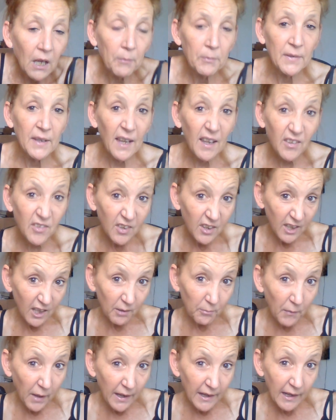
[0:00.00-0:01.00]
I'm guessing
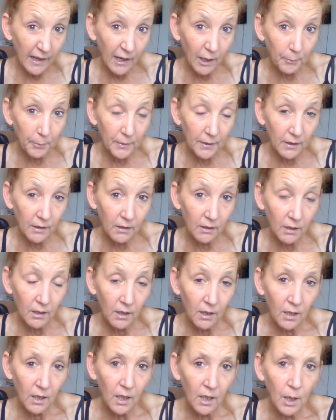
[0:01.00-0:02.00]
it might happen,
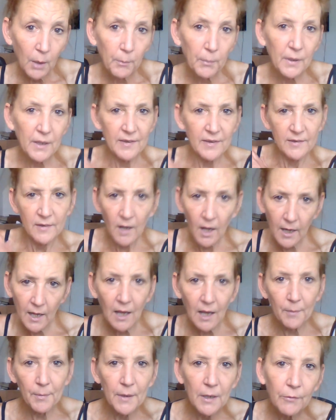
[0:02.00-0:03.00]
but it's not
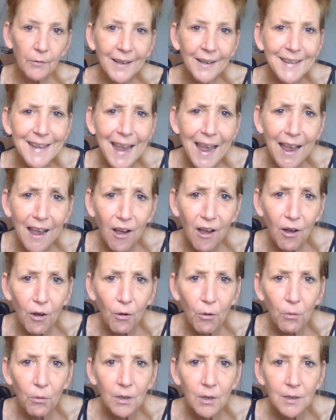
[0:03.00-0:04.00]
happening right
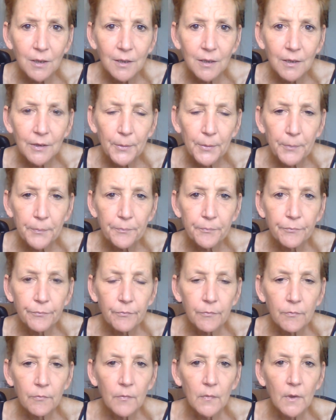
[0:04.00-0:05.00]
now.
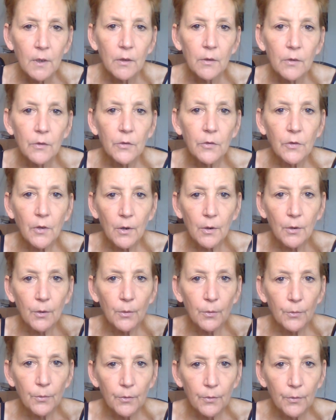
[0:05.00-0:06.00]

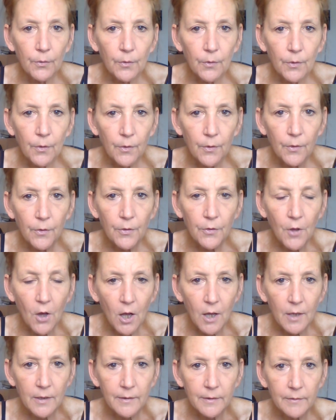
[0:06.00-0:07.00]
So,
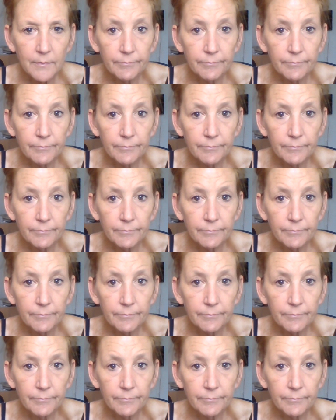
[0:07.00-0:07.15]
thought.